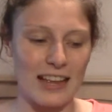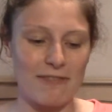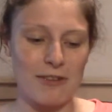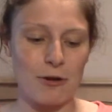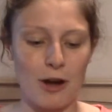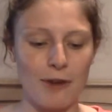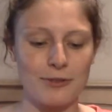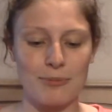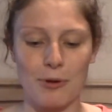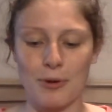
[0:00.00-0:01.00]
feel
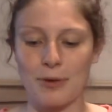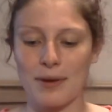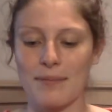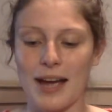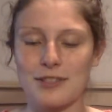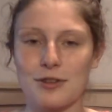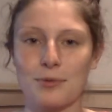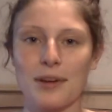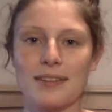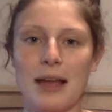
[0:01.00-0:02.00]
comfortable with the way the mattress
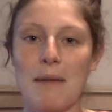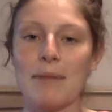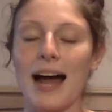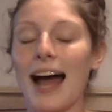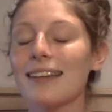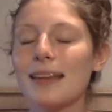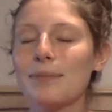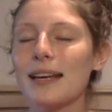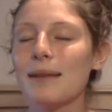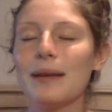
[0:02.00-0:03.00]
was. But I
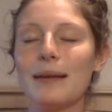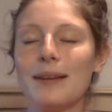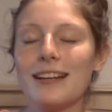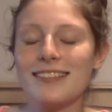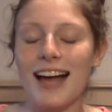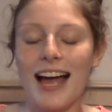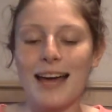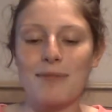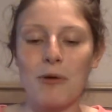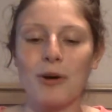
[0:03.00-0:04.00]
slept like a baby because I
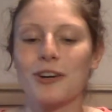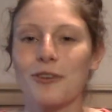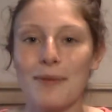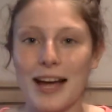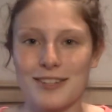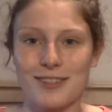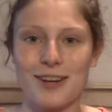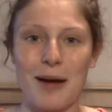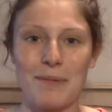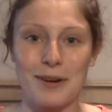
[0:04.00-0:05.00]
had my wonderful mattress
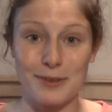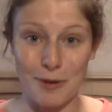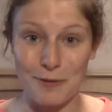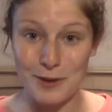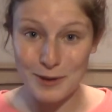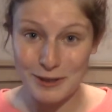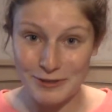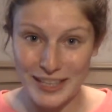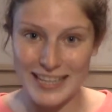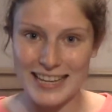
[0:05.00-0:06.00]
topper, so if you can
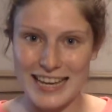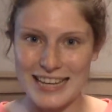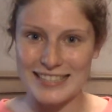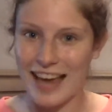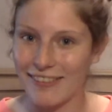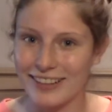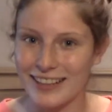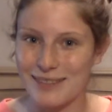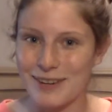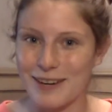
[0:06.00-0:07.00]
fit it,
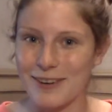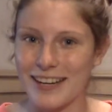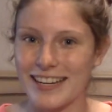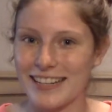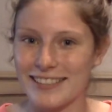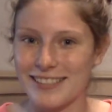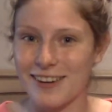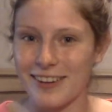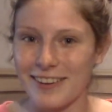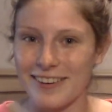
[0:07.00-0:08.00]
definitely bring one. It's
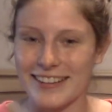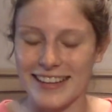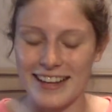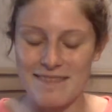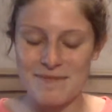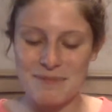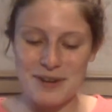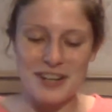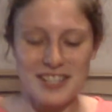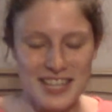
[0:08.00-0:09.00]
totally worth it.
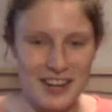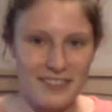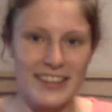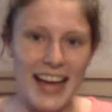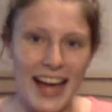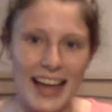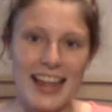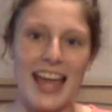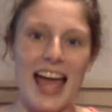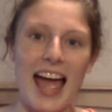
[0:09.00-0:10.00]
Put your sheet over that
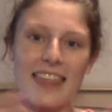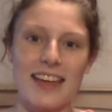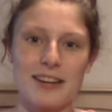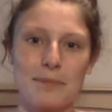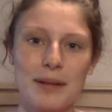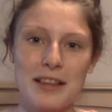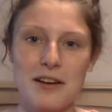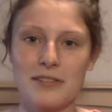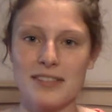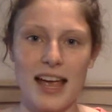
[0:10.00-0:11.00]
and then your
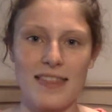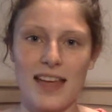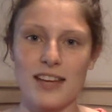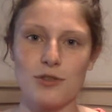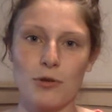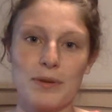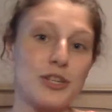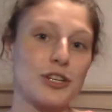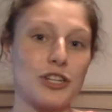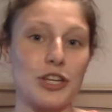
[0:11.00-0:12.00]
pillows, and then you will be
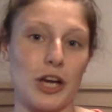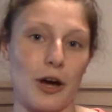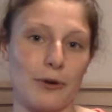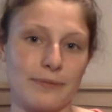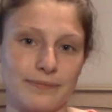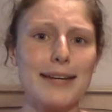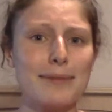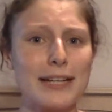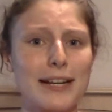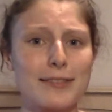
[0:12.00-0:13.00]
good to go. And
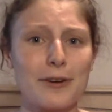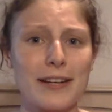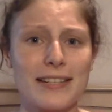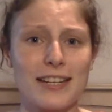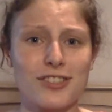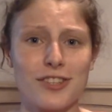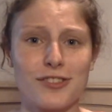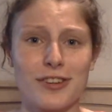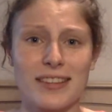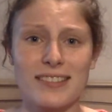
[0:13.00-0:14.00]
because orientation is
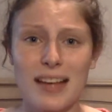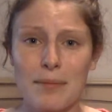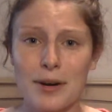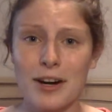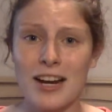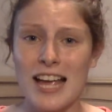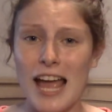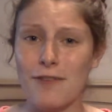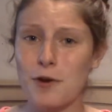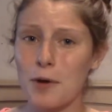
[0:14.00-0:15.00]
during the summer,
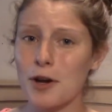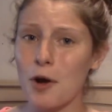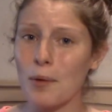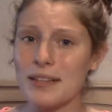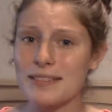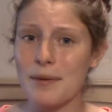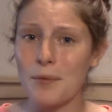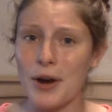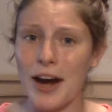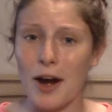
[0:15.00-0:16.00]
if you are going
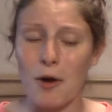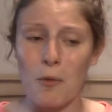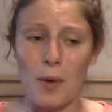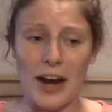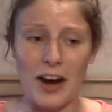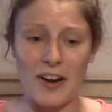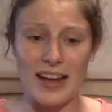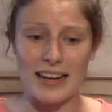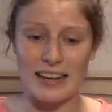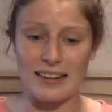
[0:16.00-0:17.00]
somewhere where
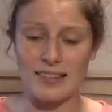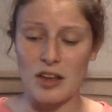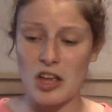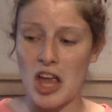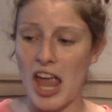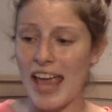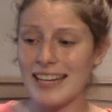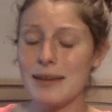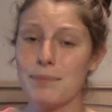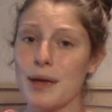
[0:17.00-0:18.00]
it is
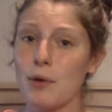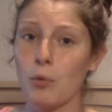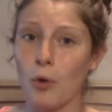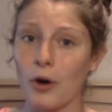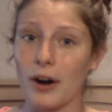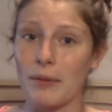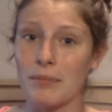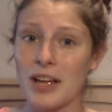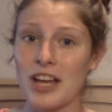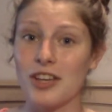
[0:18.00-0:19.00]
any bit
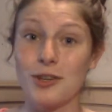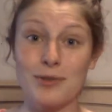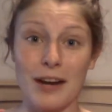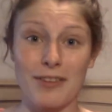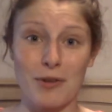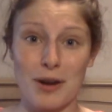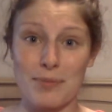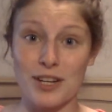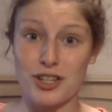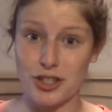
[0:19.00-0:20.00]
warm, you definitely want to
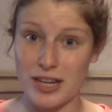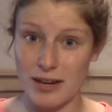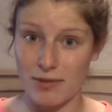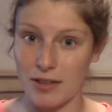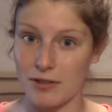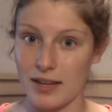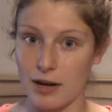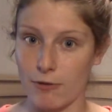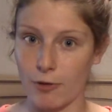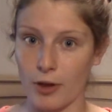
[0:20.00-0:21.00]
bring a sheet rather than
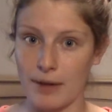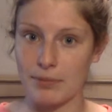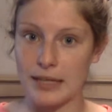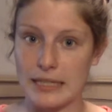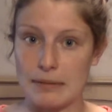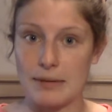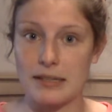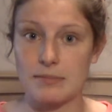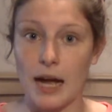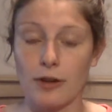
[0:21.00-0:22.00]
a full-on blanket,
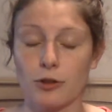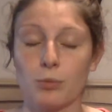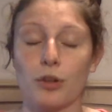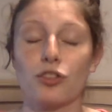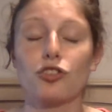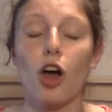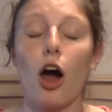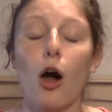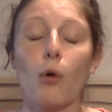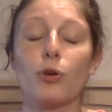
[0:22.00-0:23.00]
because my room was
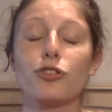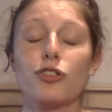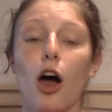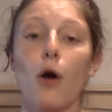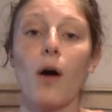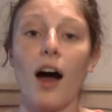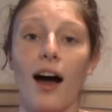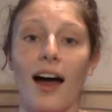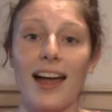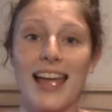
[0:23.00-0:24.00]
so
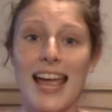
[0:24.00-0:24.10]
hot.